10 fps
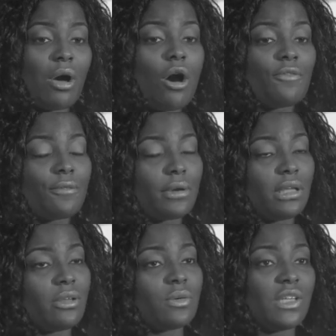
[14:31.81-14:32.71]

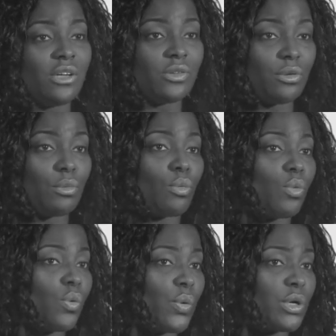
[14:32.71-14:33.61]
offering those healthy
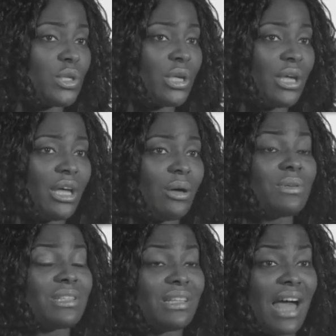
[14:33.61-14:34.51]
rewards
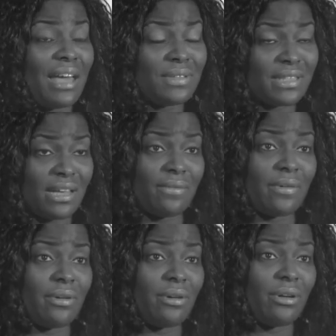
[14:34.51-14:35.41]
was a
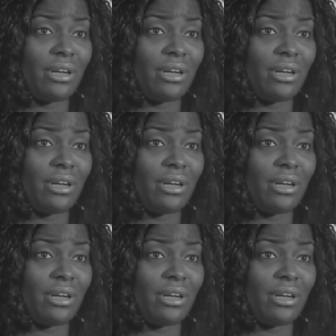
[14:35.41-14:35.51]
lifesaver.